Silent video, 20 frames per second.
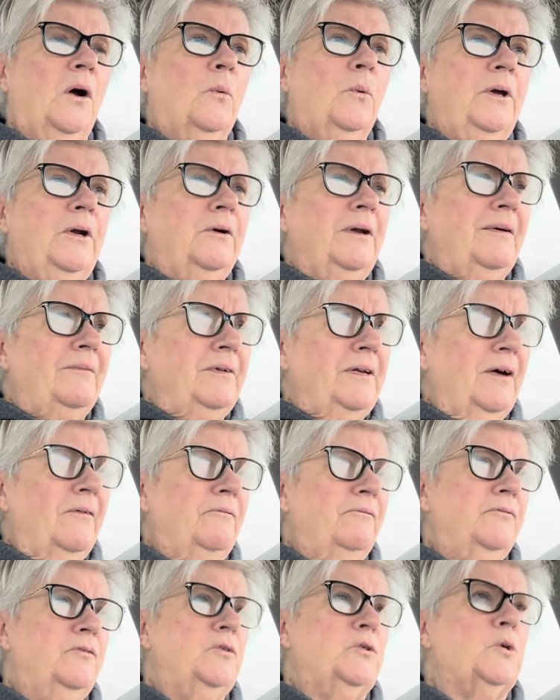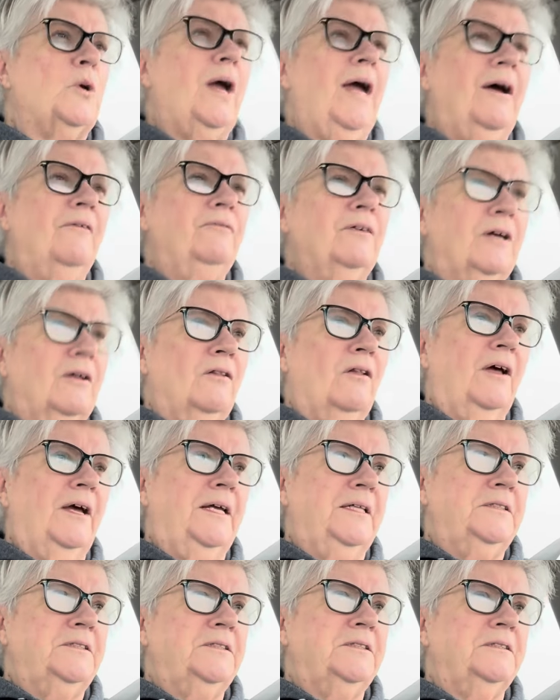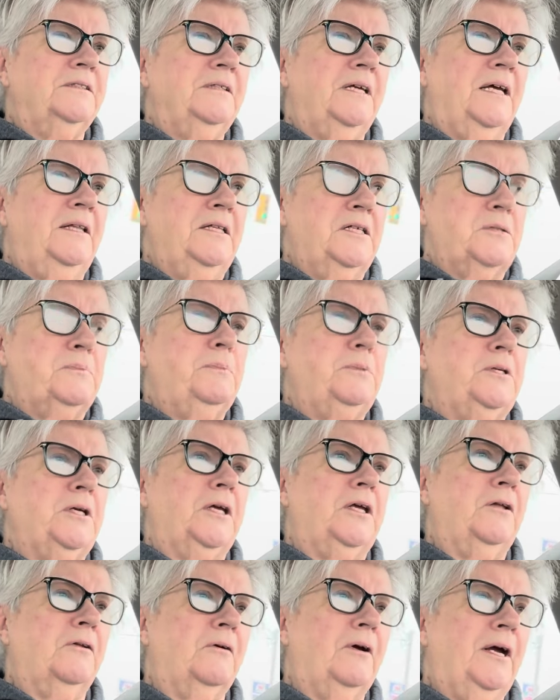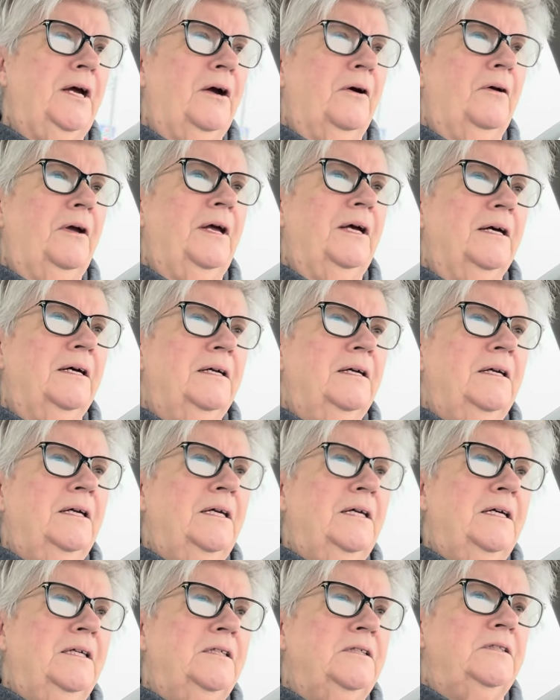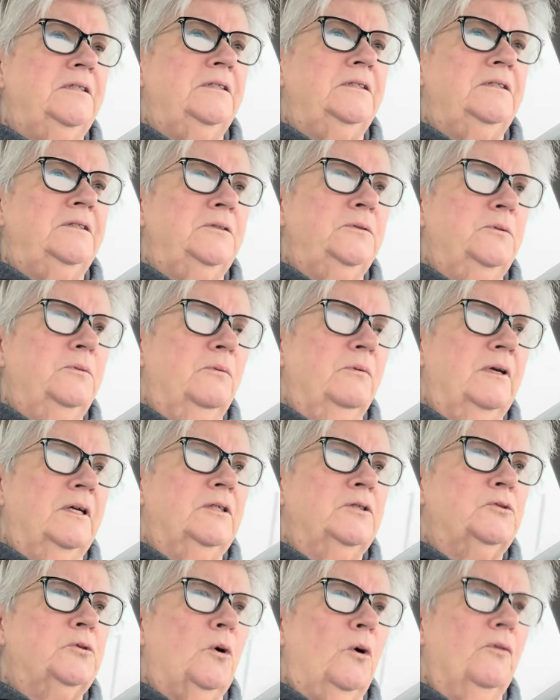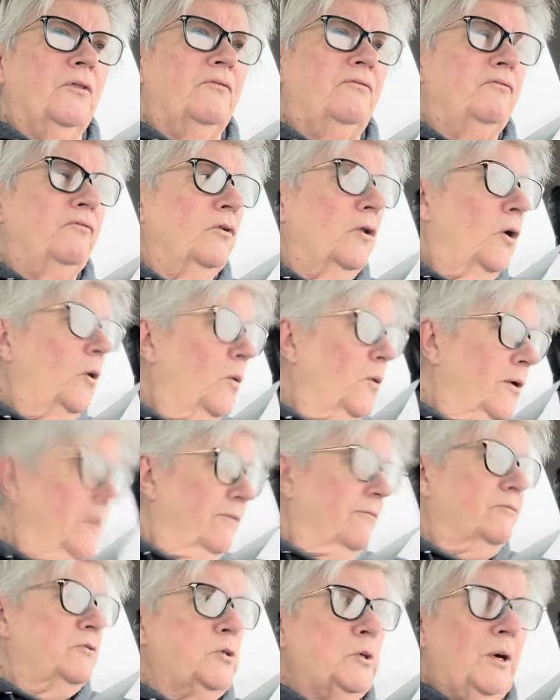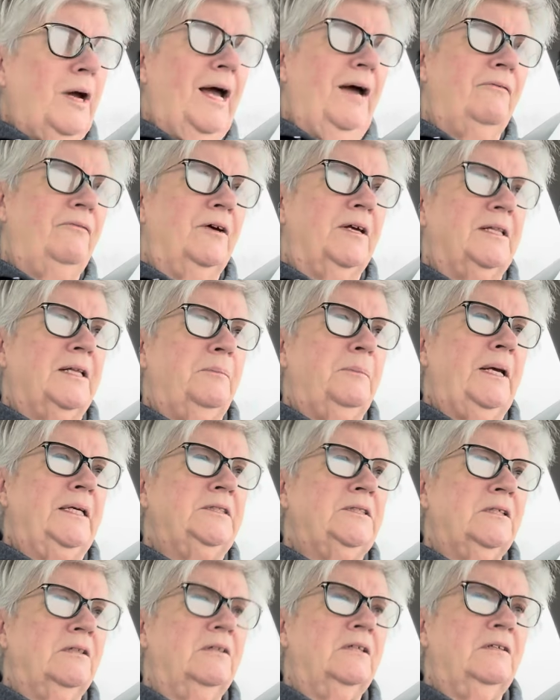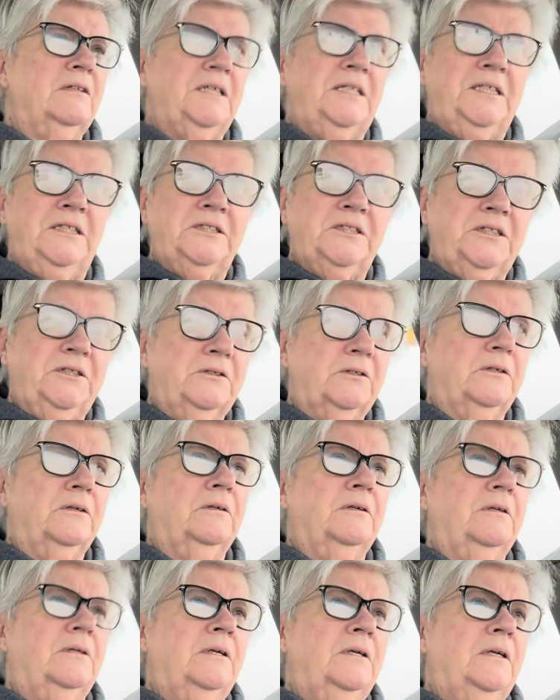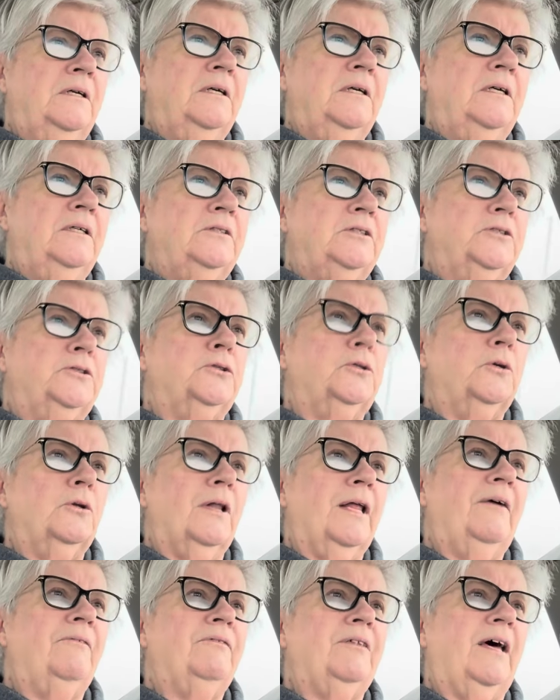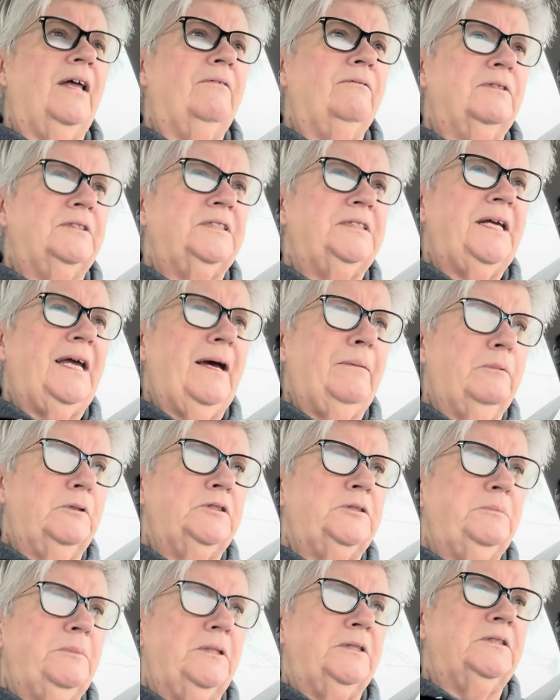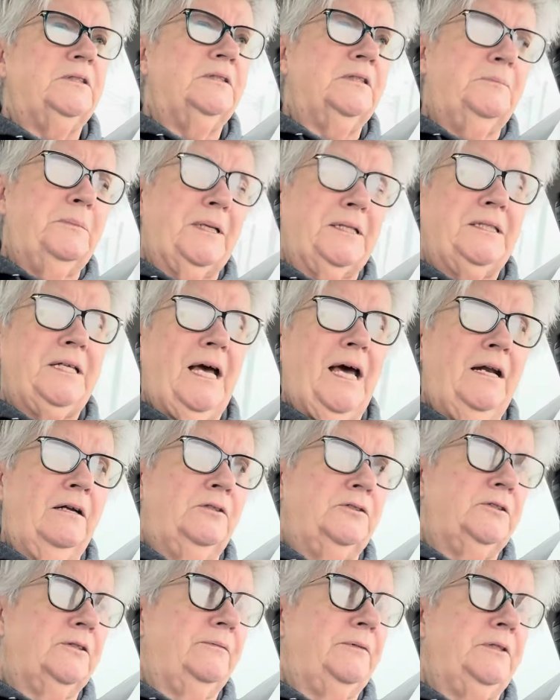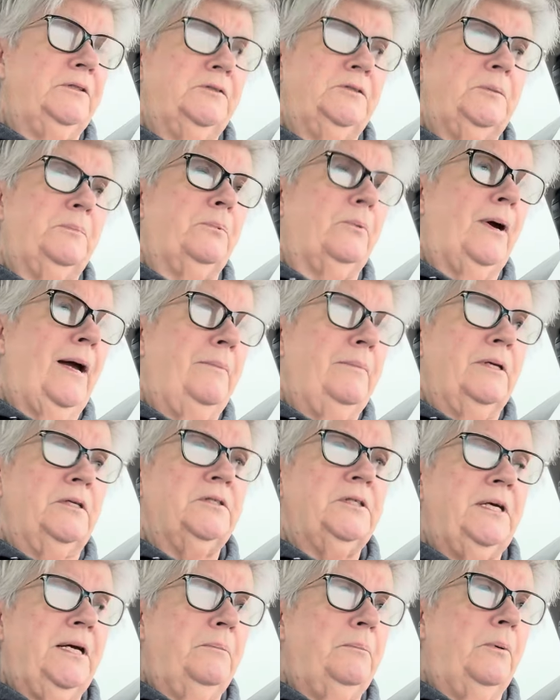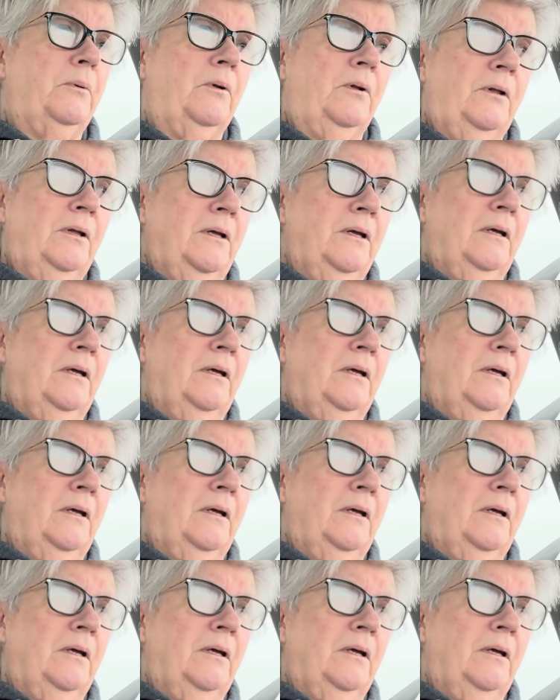We don't have enough traffic lights in this particular area to control the flow of traffic that makes it a little easier to turn left out of establishments. The McDonald's over here is a prime example.